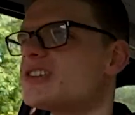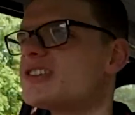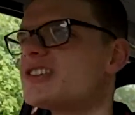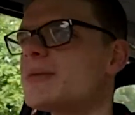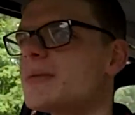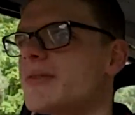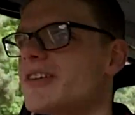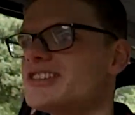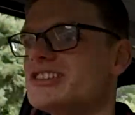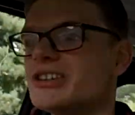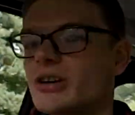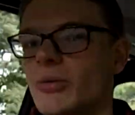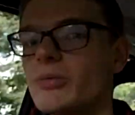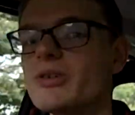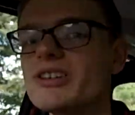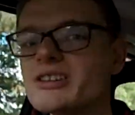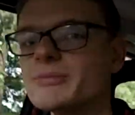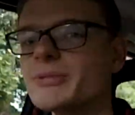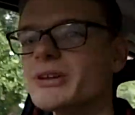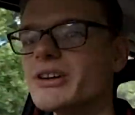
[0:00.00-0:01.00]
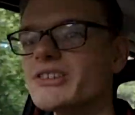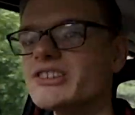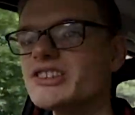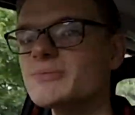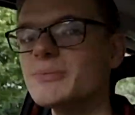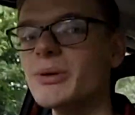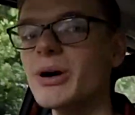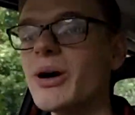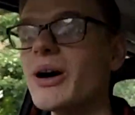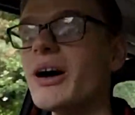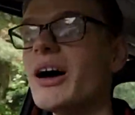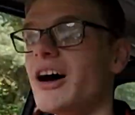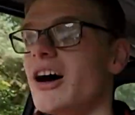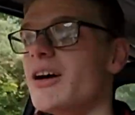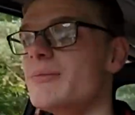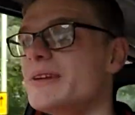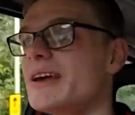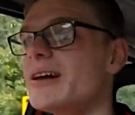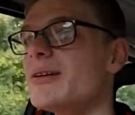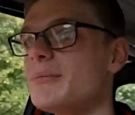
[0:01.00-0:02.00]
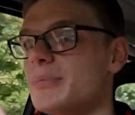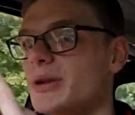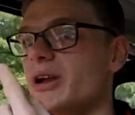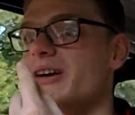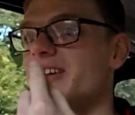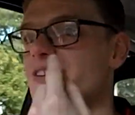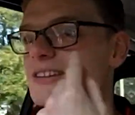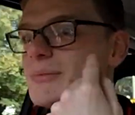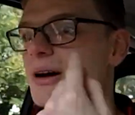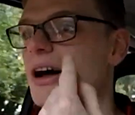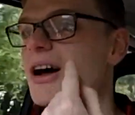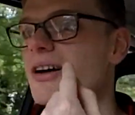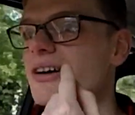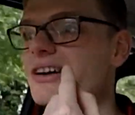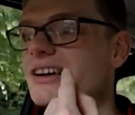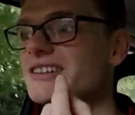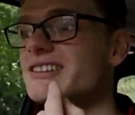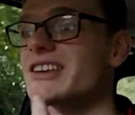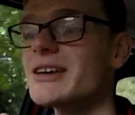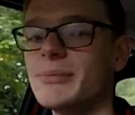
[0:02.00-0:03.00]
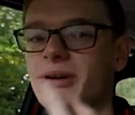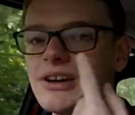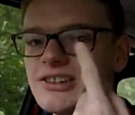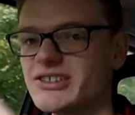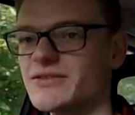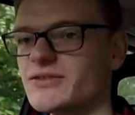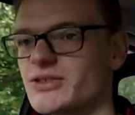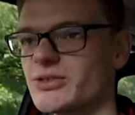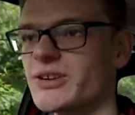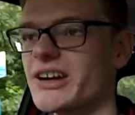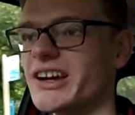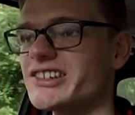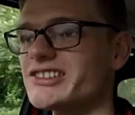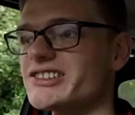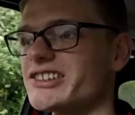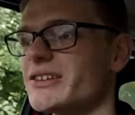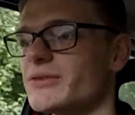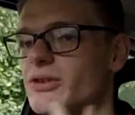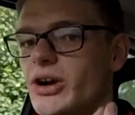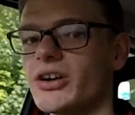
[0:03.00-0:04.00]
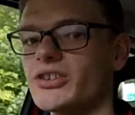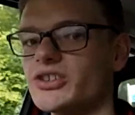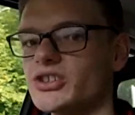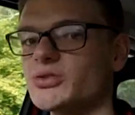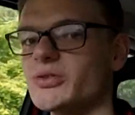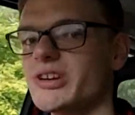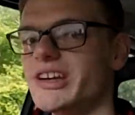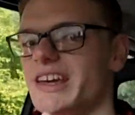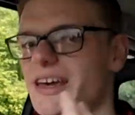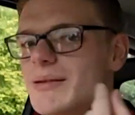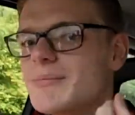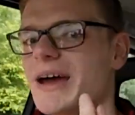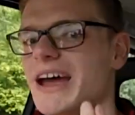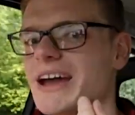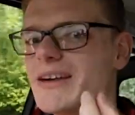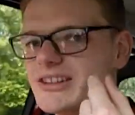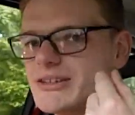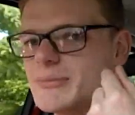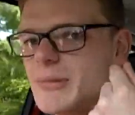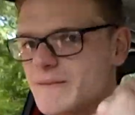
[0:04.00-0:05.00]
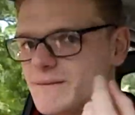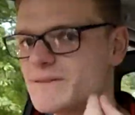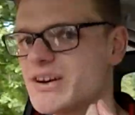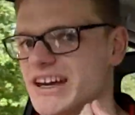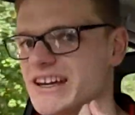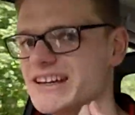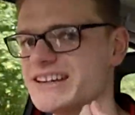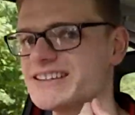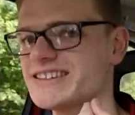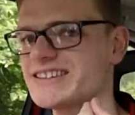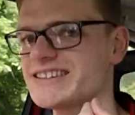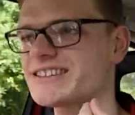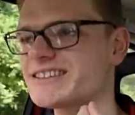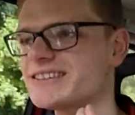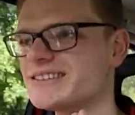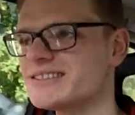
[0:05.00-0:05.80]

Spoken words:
by the time I've actually got rid of the blind spot, I'm now blind in my eyes because I've crashed and I've got a tree impaled in my face.